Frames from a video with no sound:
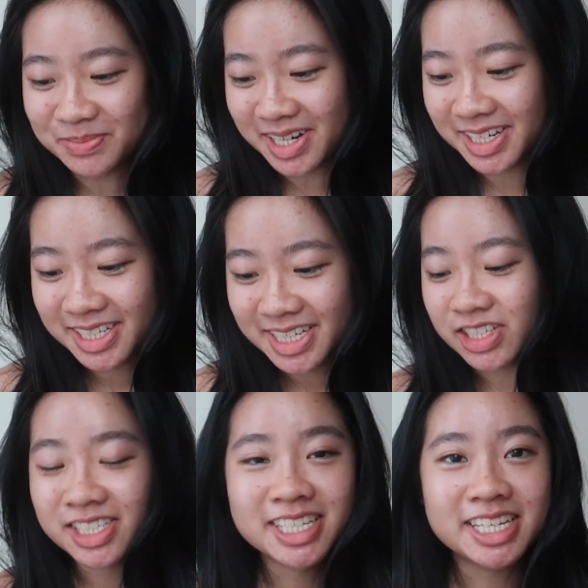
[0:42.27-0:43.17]
but
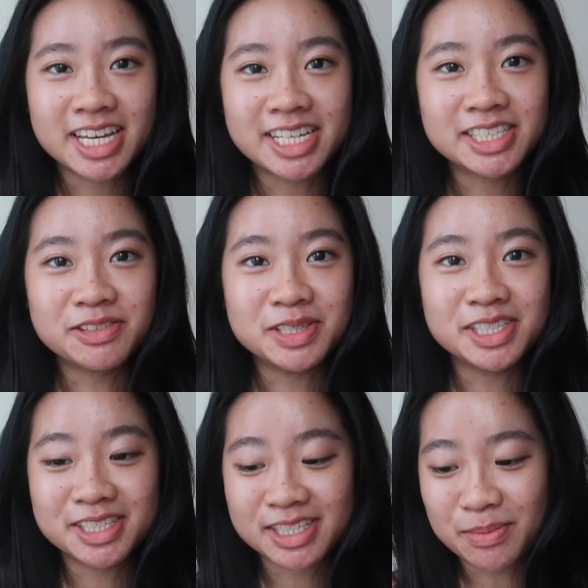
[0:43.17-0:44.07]
just in case it
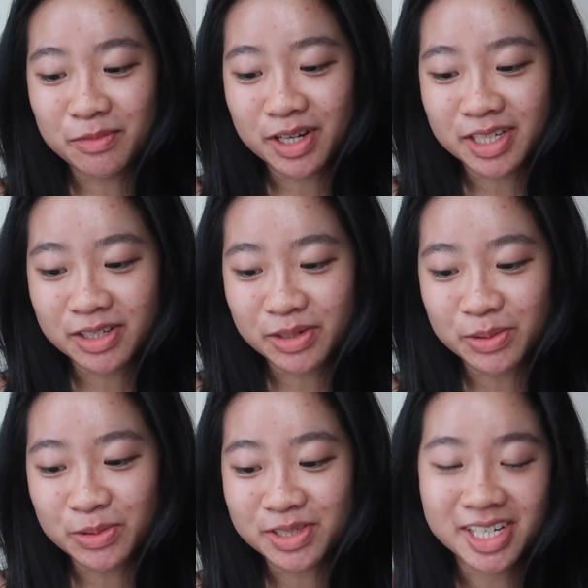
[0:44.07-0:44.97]
reaches someone
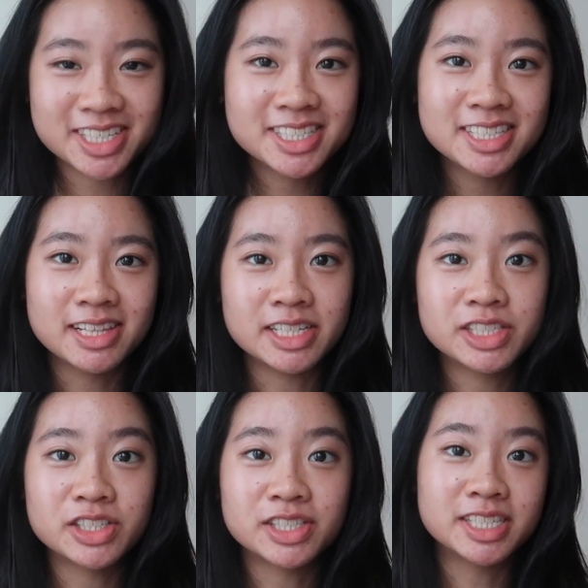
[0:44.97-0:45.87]
who does,
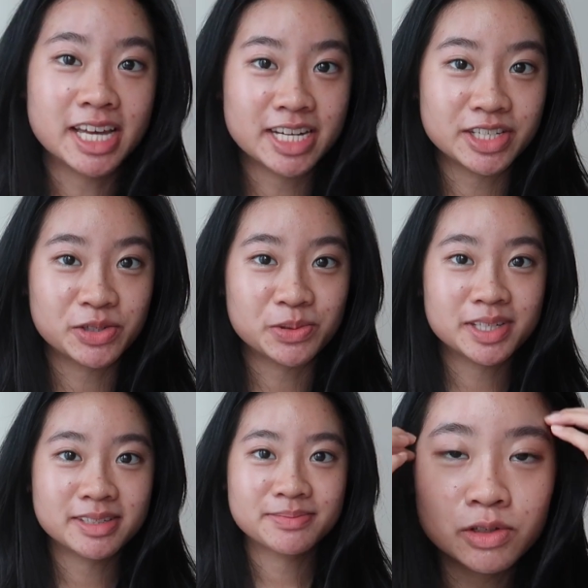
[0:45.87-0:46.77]
let's just get into it.